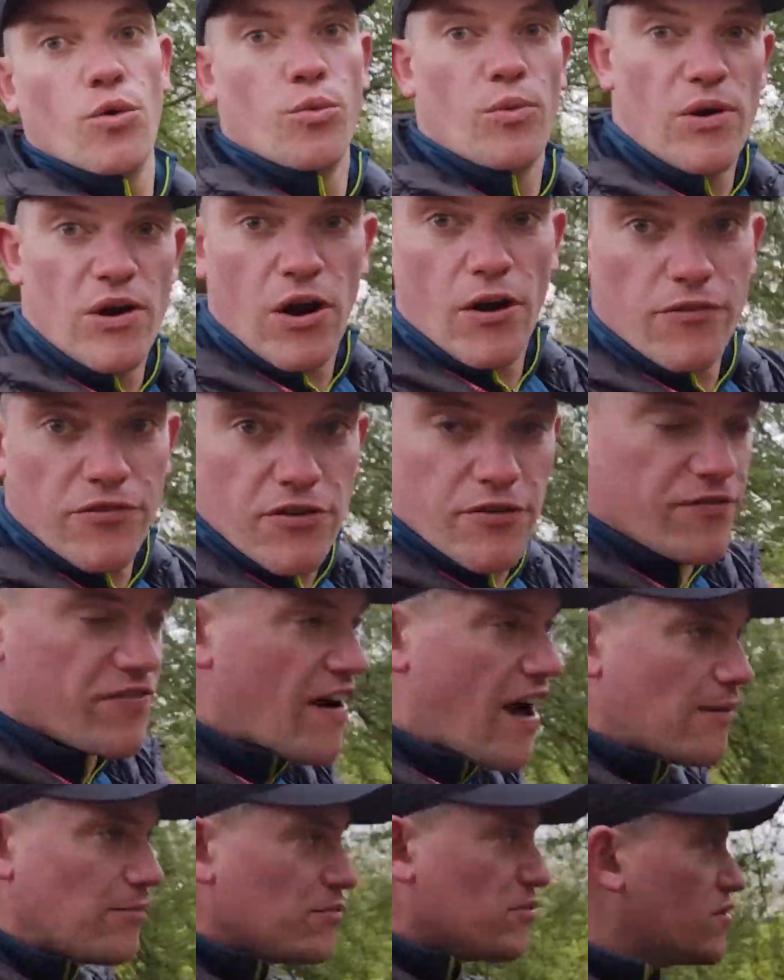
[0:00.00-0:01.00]
We're off the
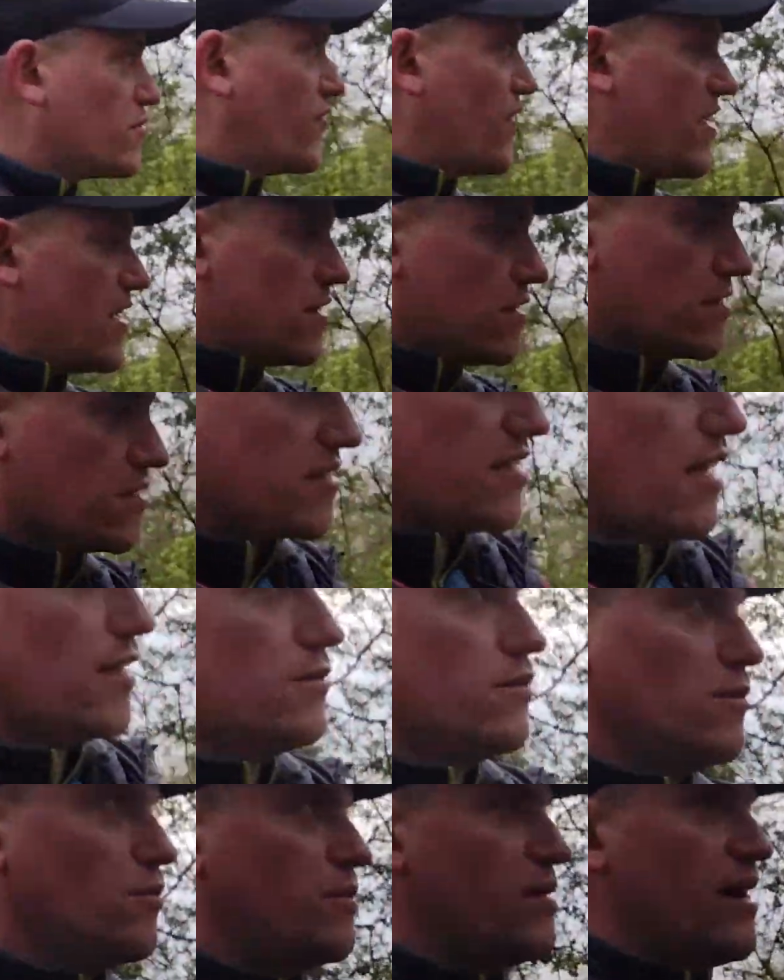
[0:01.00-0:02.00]
farmer's fields
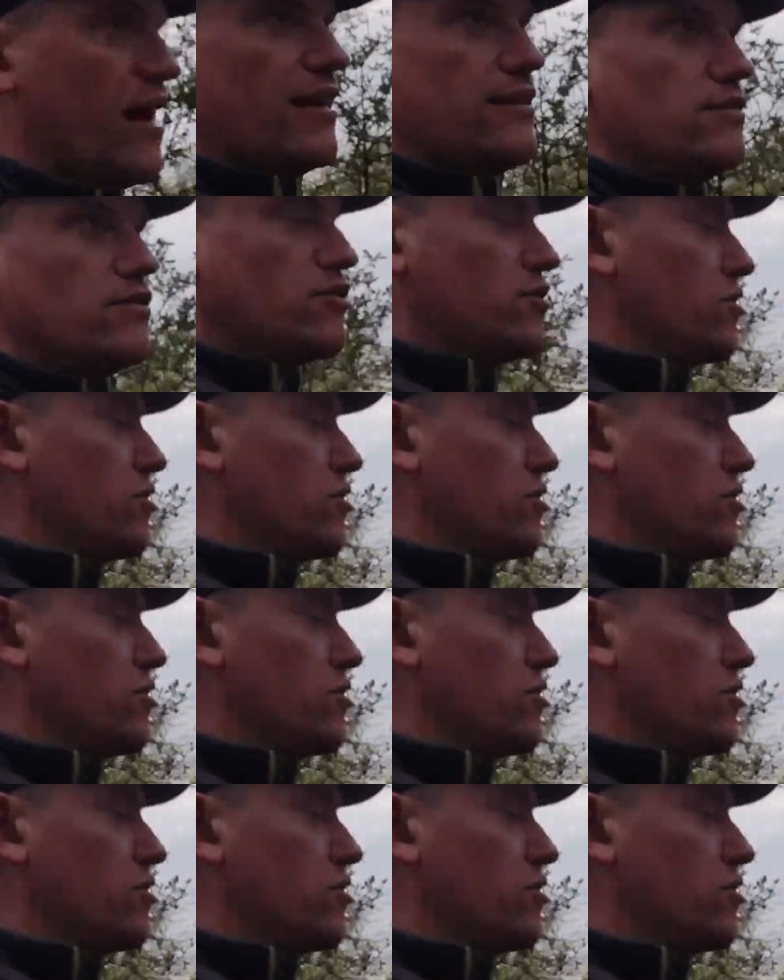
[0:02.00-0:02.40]
now and we're heading